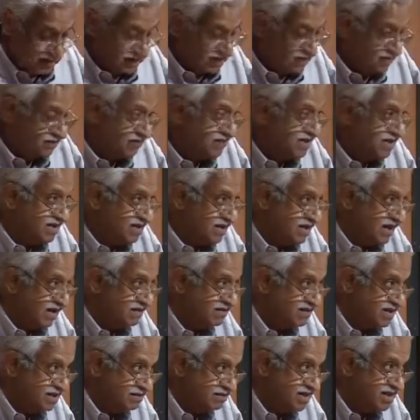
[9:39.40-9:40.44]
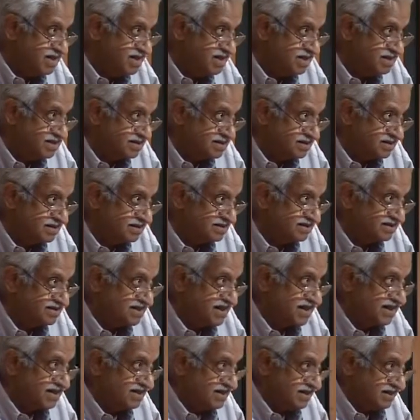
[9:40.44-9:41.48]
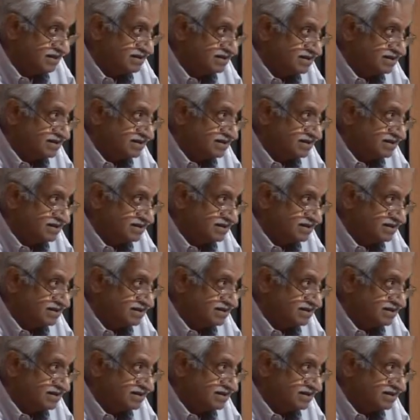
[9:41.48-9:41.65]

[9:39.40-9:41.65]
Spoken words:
we have an immediate stake in